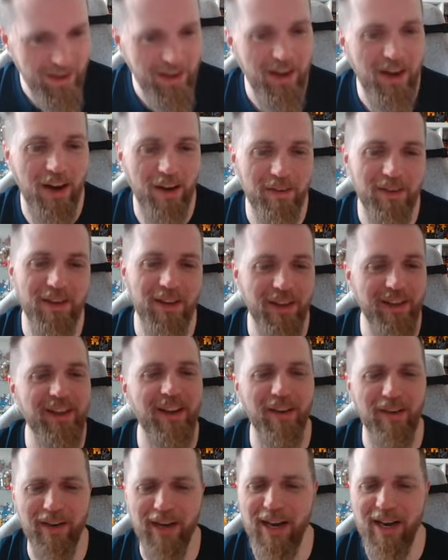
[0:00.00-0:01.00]

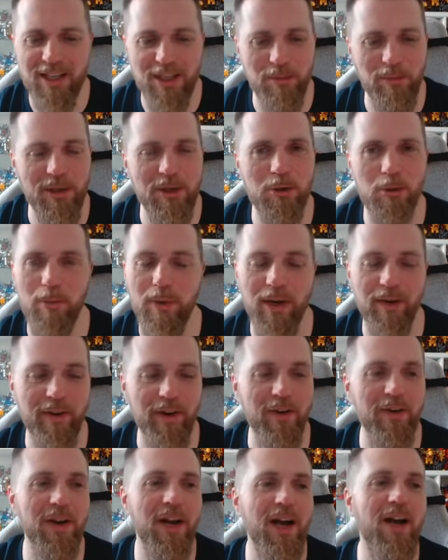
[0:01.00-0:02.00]
There has to be
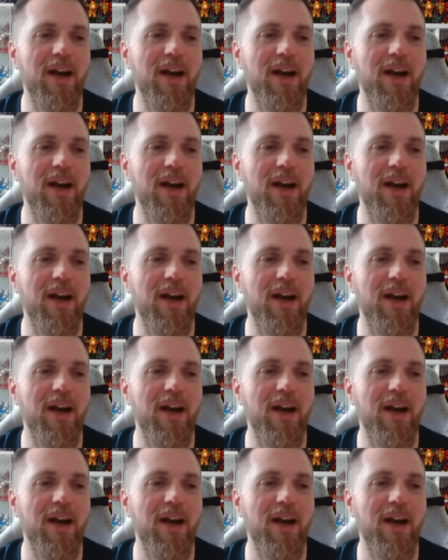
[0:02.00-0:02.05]
Superion.